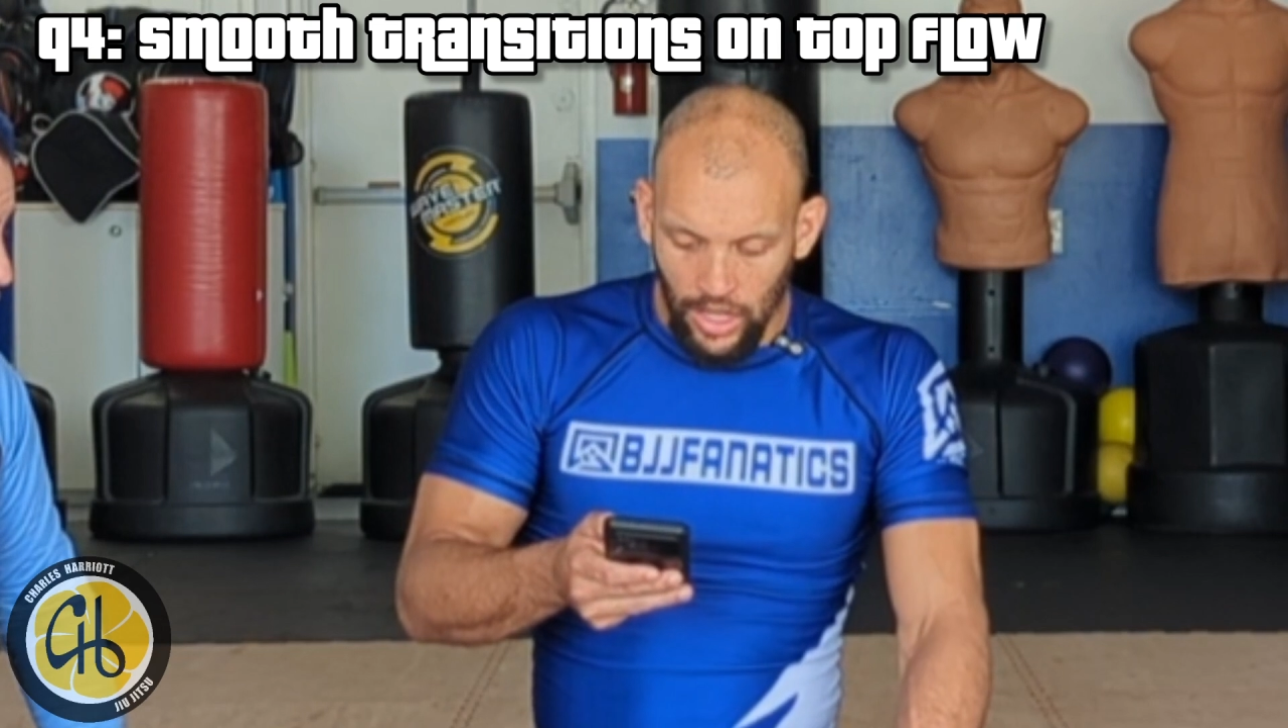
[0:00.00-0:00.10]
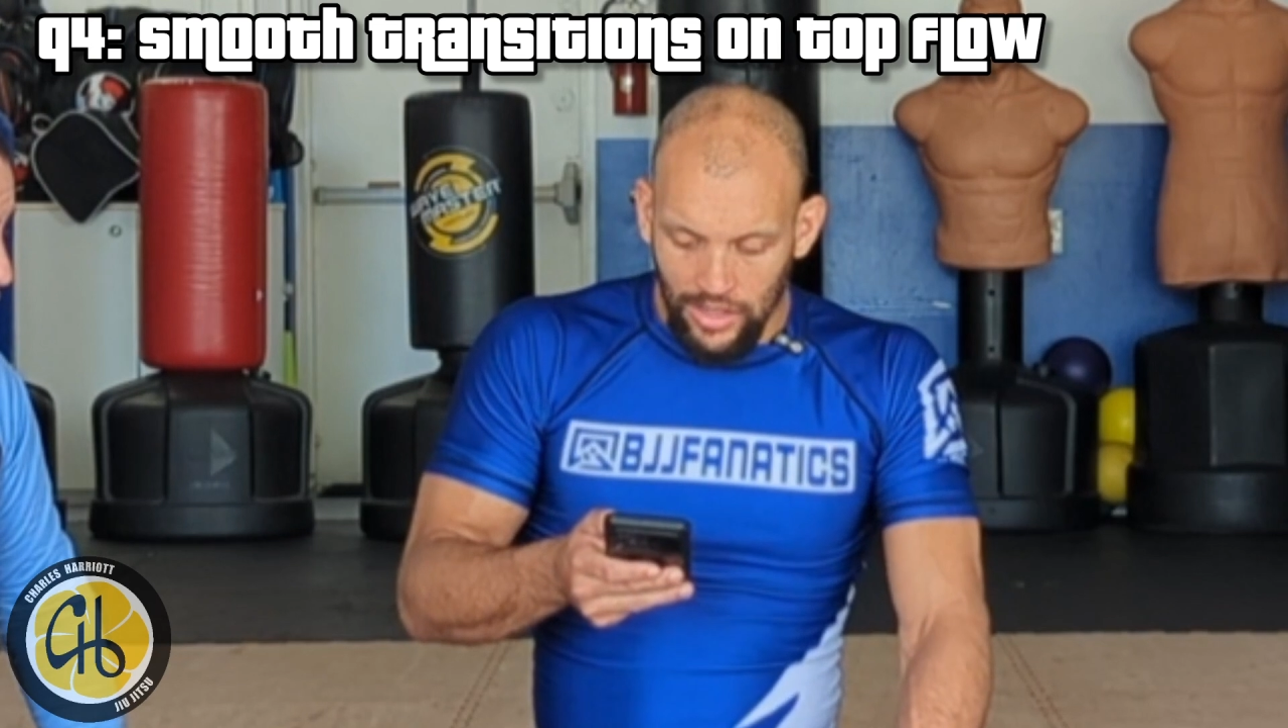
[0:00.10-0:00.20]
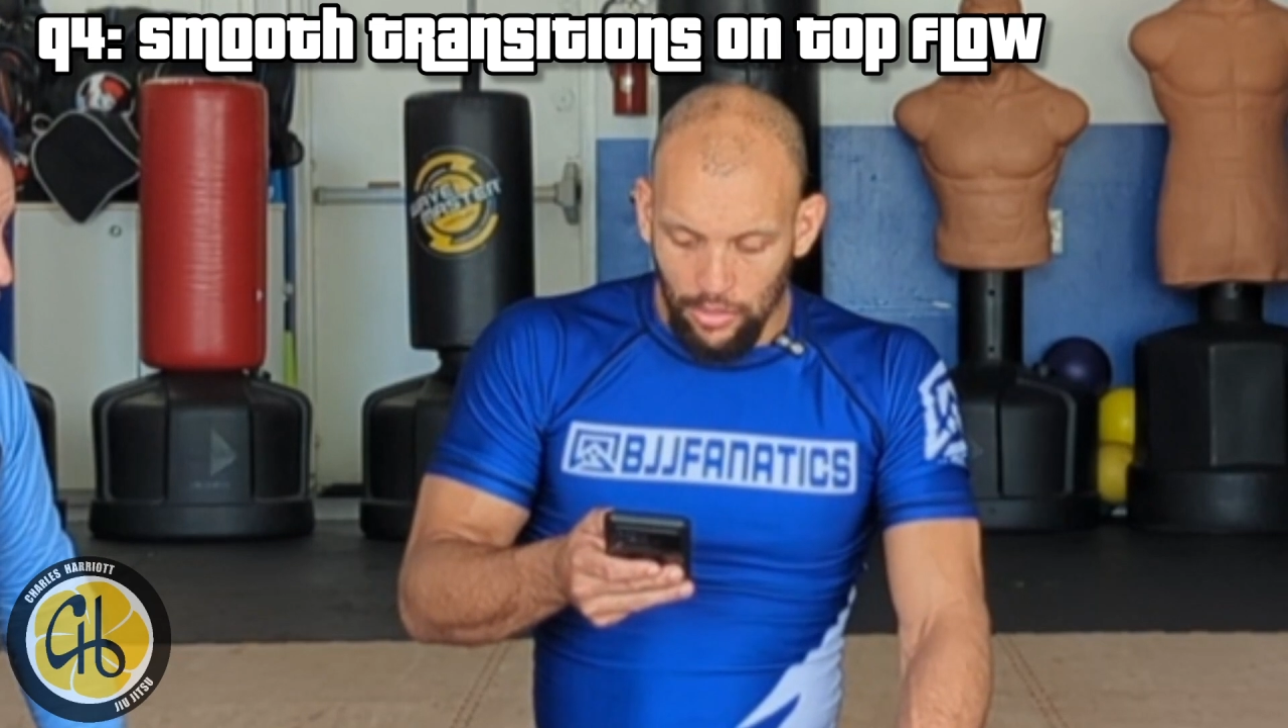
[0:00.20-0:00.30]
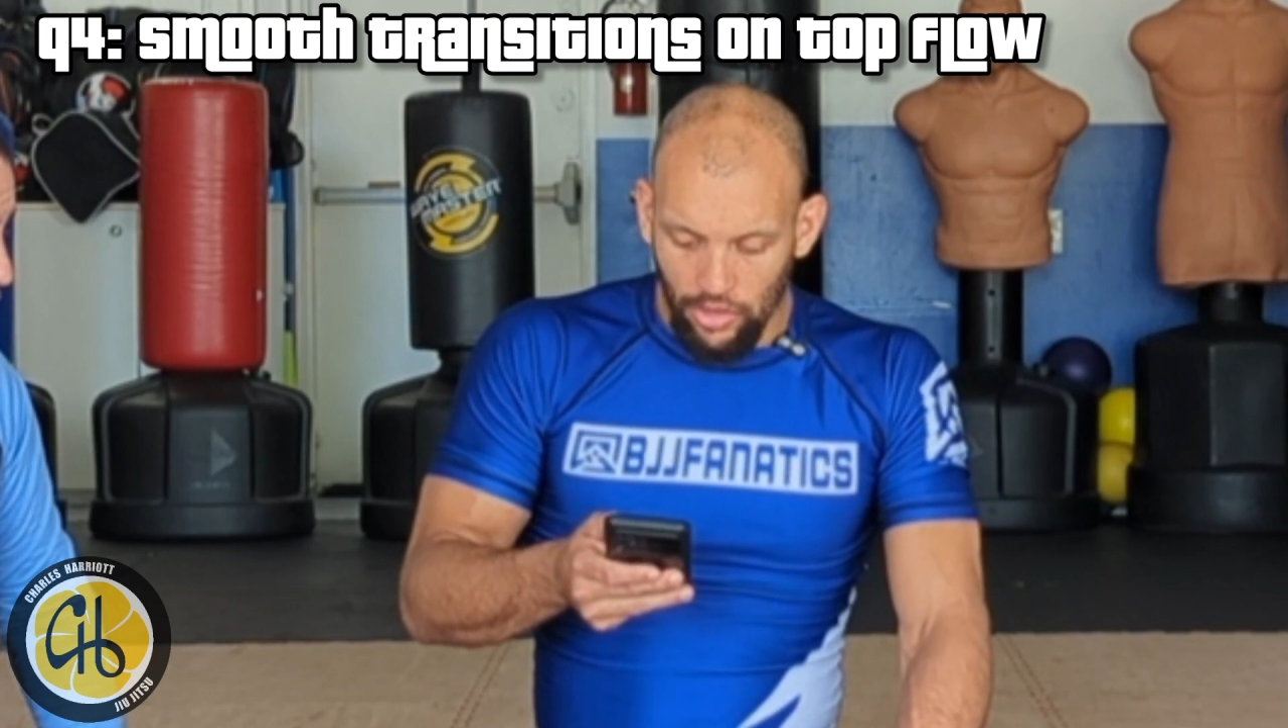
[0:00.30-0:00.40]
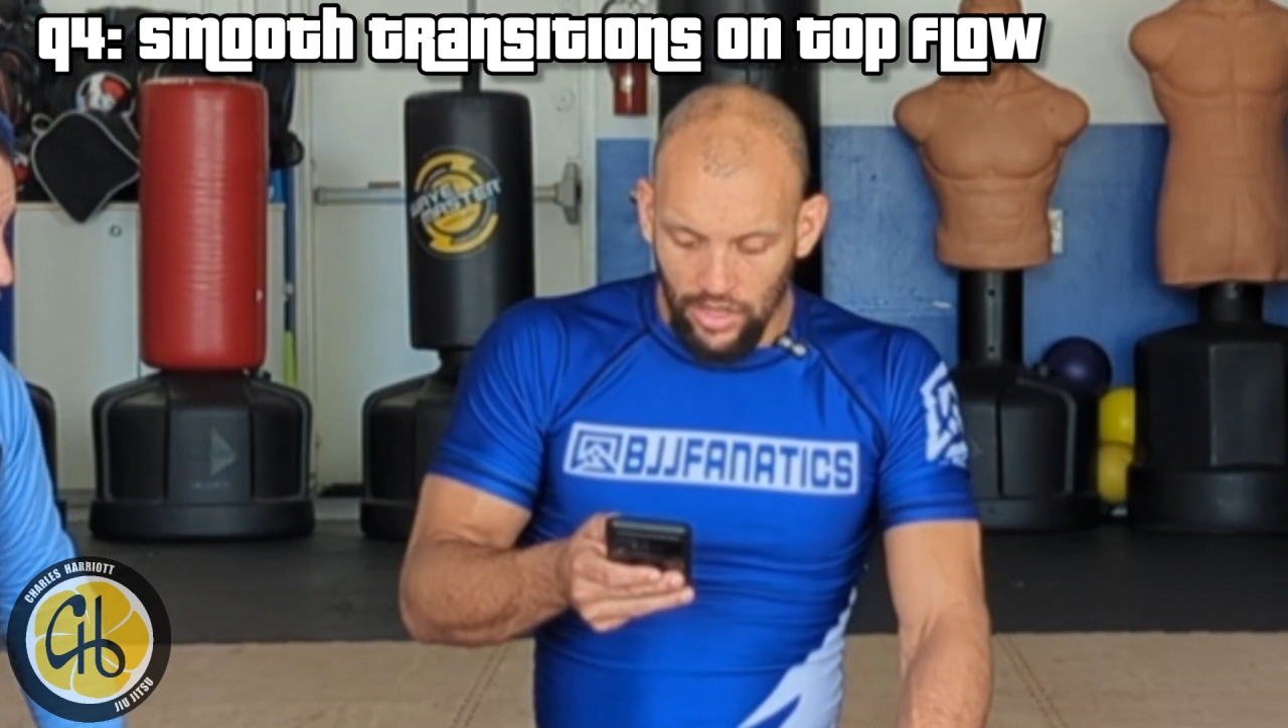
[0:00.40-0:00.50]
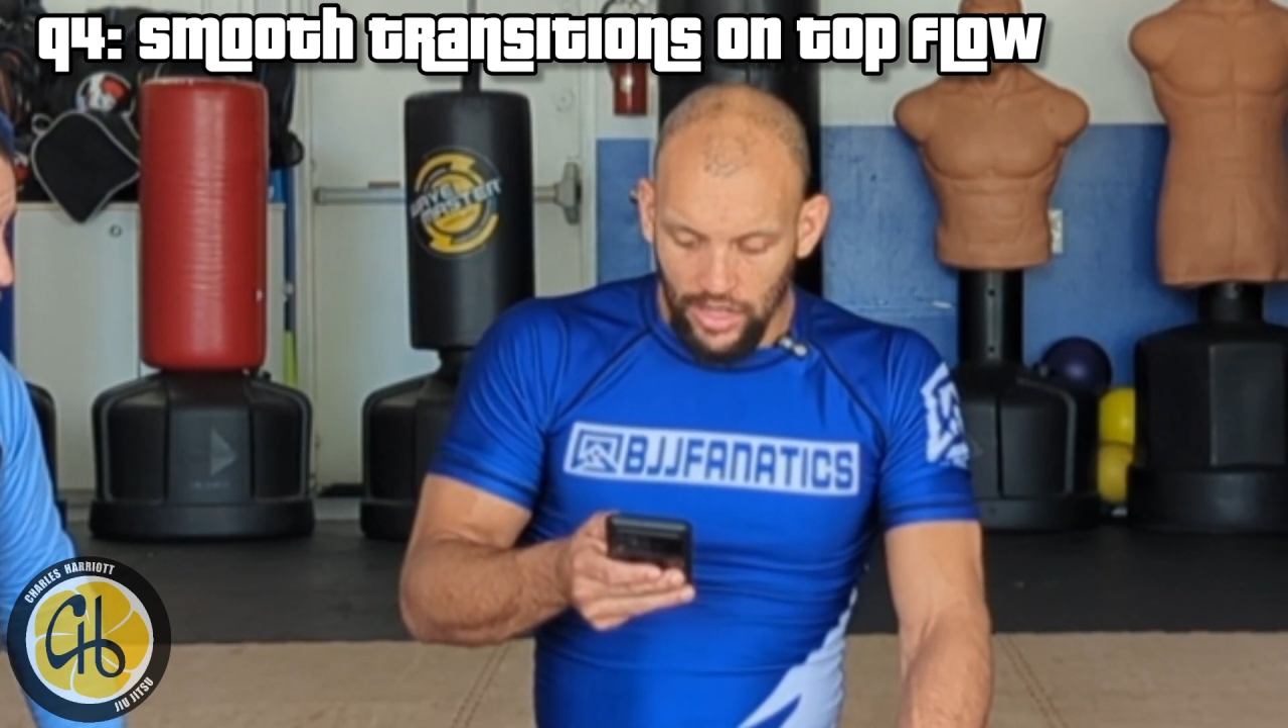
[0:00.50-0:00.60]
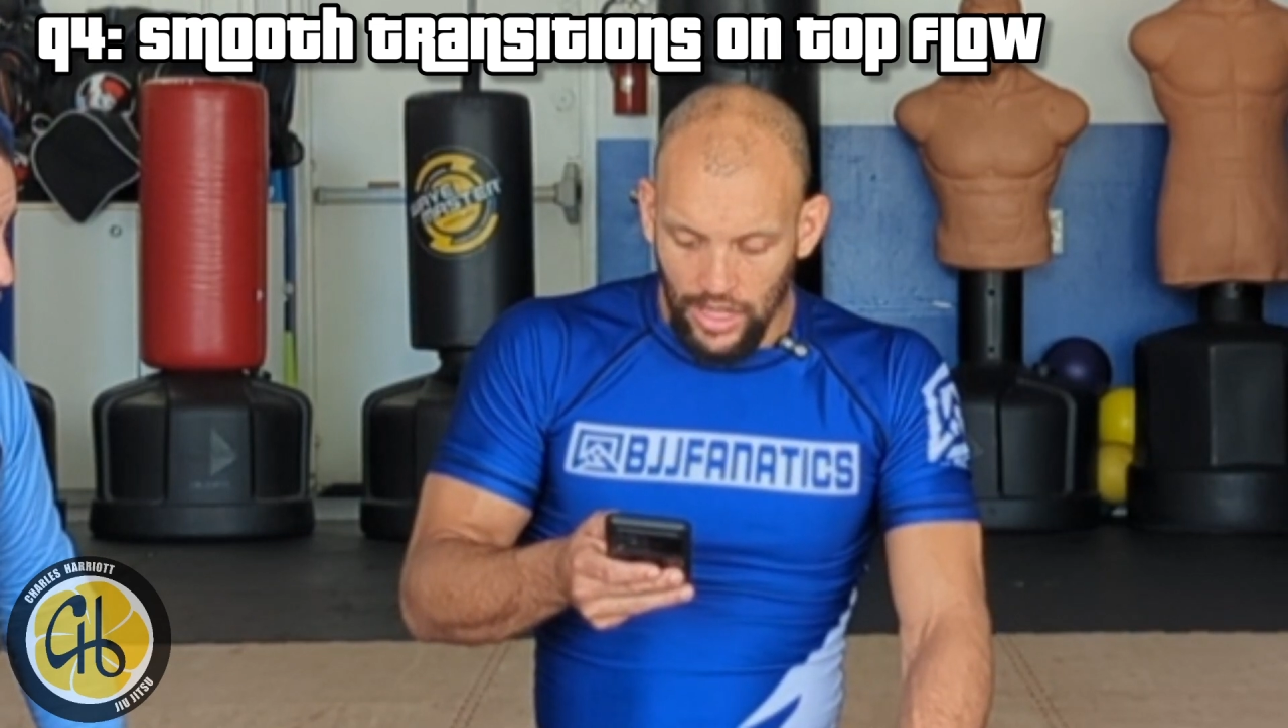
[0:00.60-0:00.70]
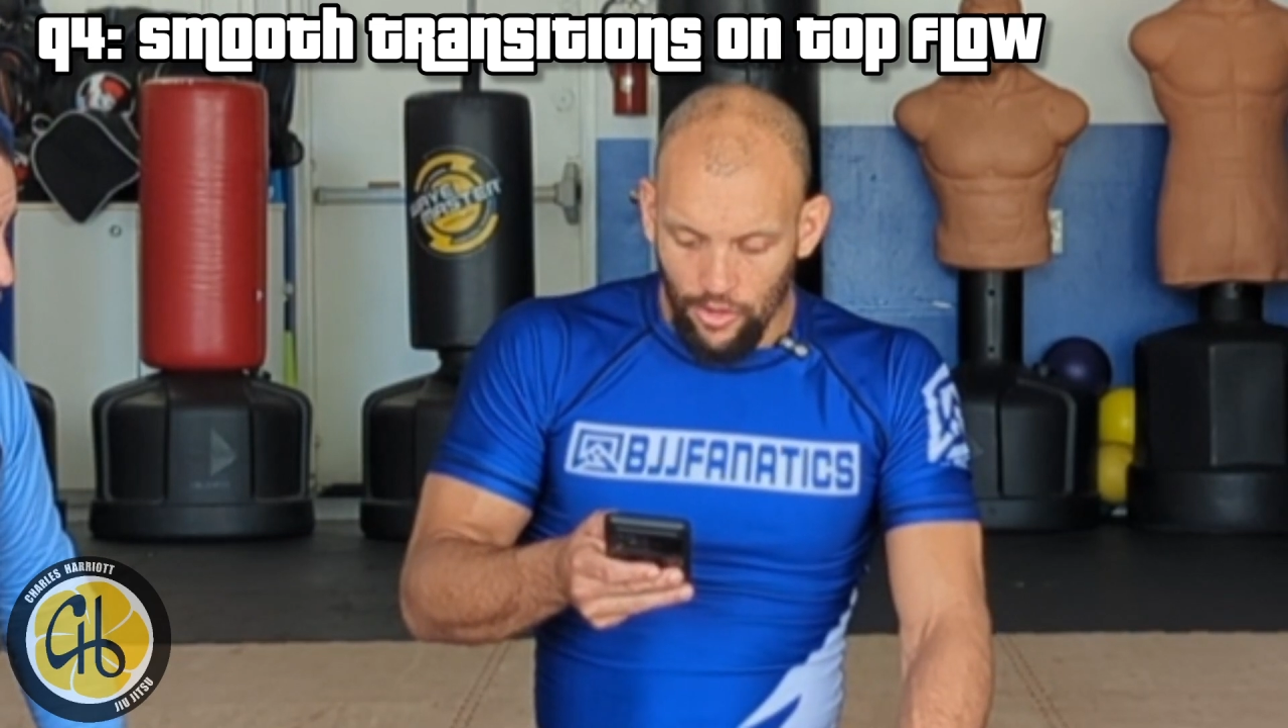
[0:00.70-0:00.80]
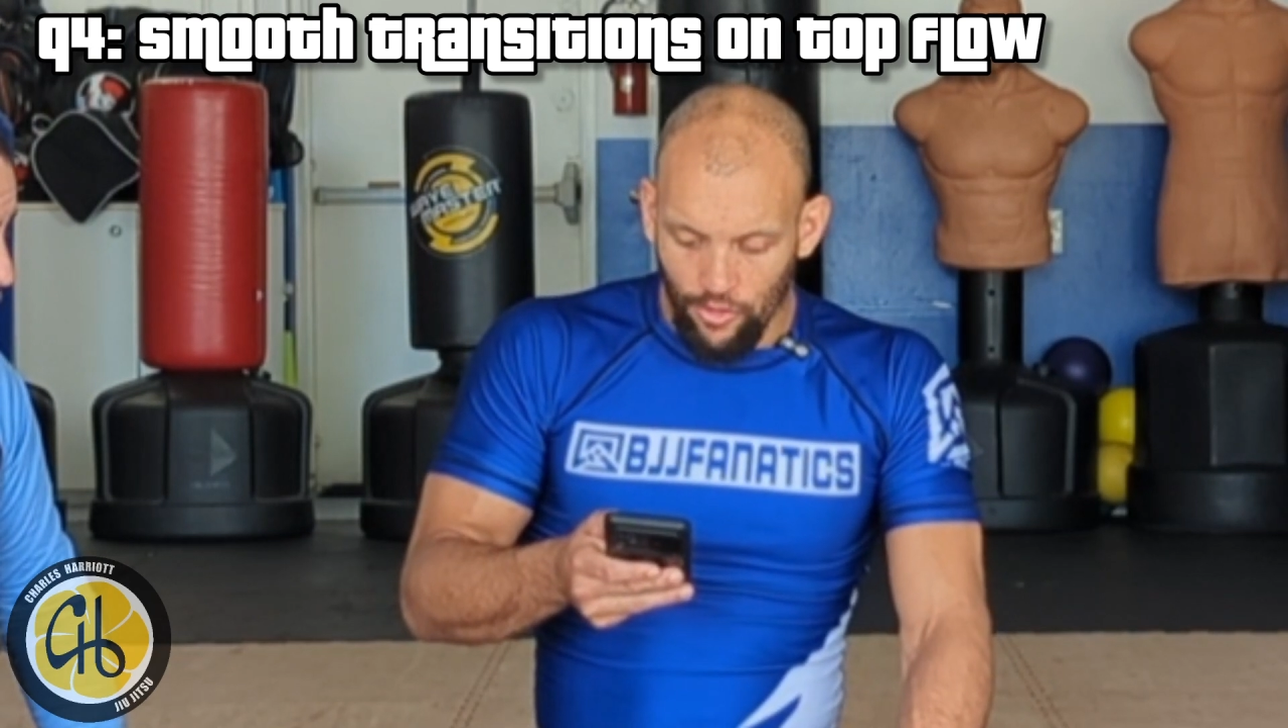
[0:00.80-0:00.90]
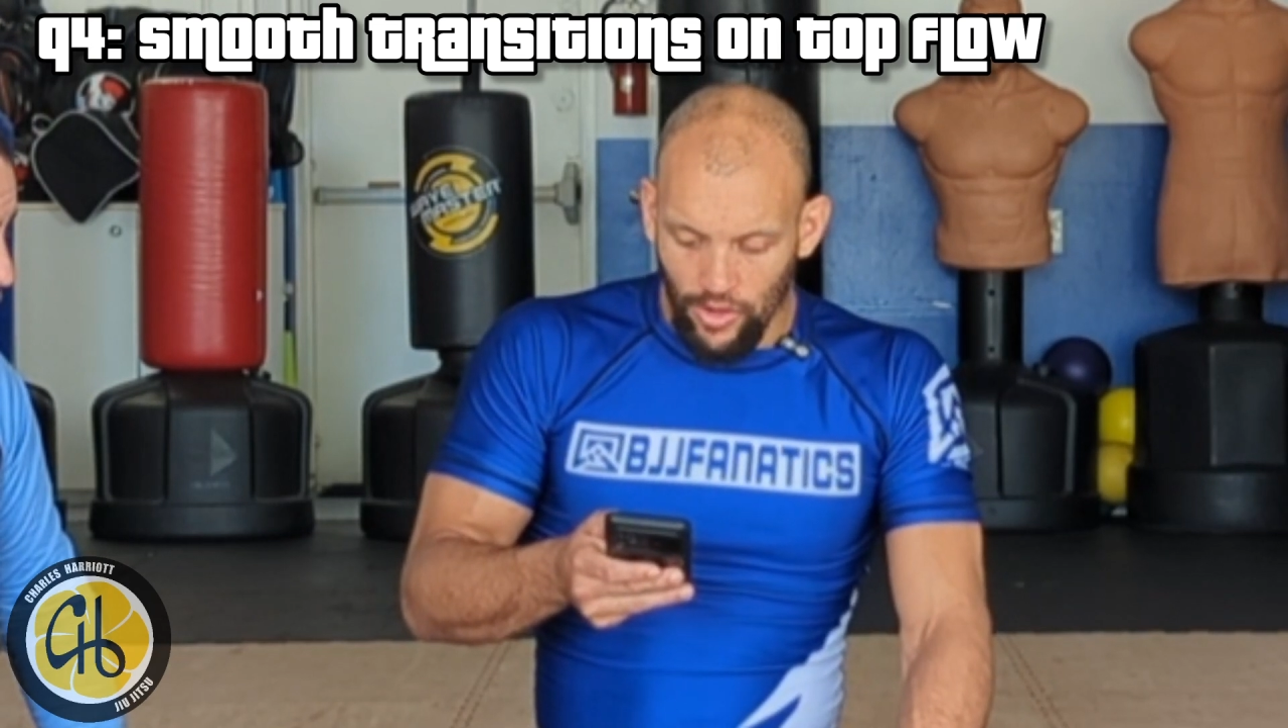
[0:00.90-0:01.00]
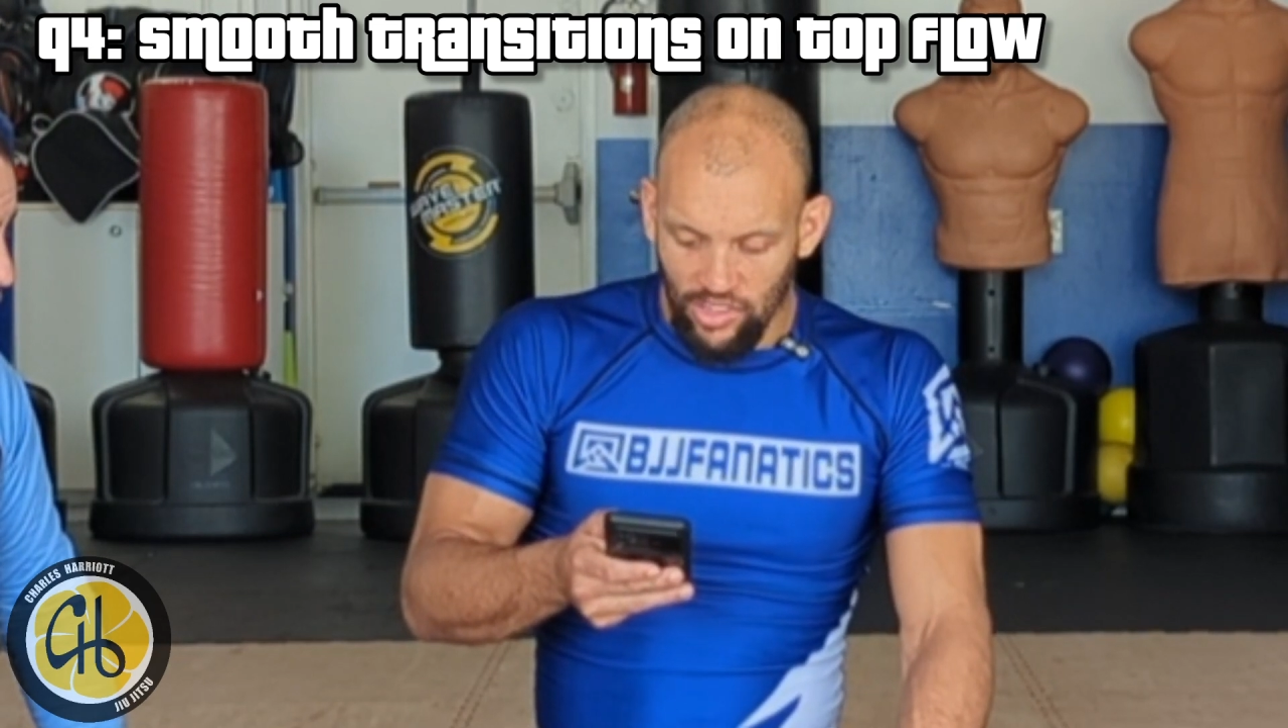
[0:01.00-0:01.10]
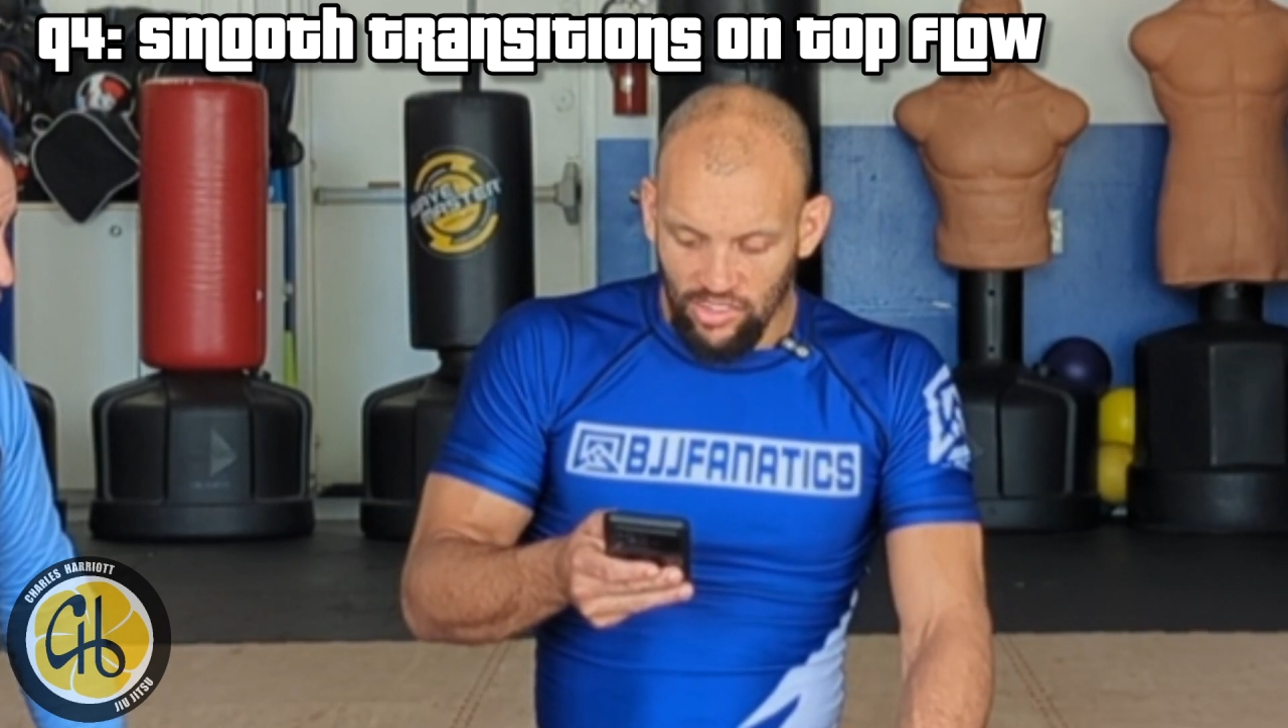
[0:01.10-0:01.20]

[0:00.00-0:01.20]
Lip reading: the ability to get a fresh